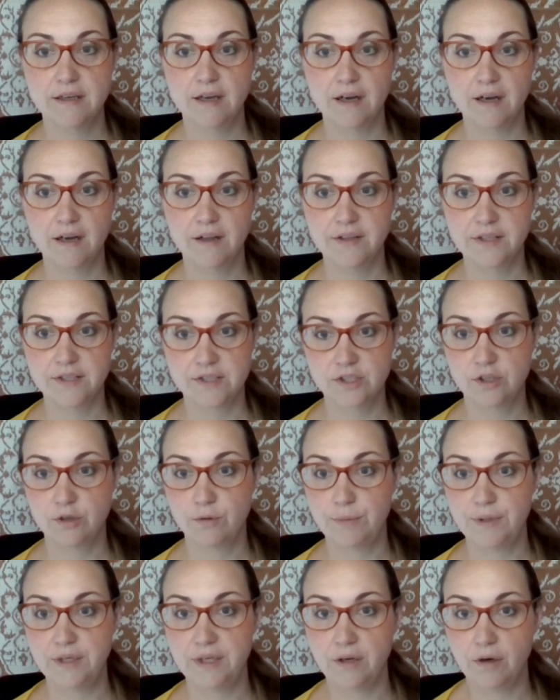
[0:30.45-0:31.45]
uh, this
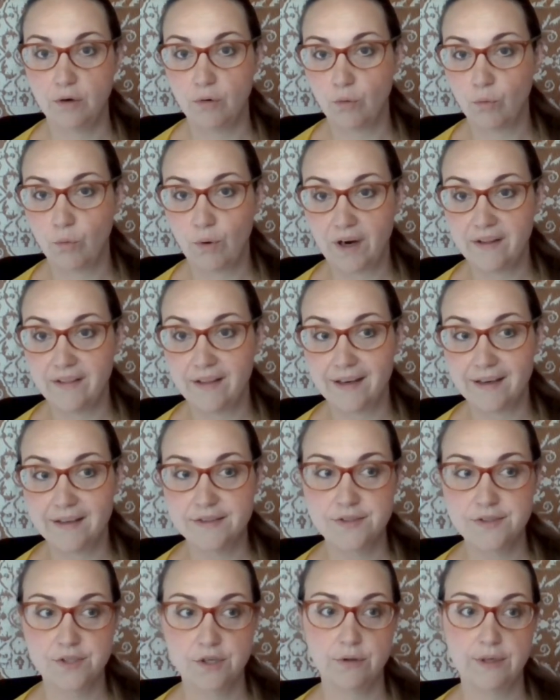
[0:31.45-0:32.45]
could be why that
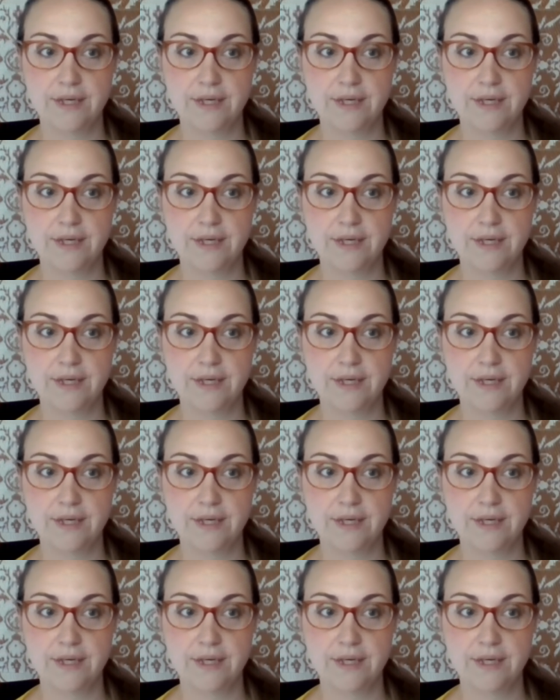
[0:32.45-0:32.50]
is.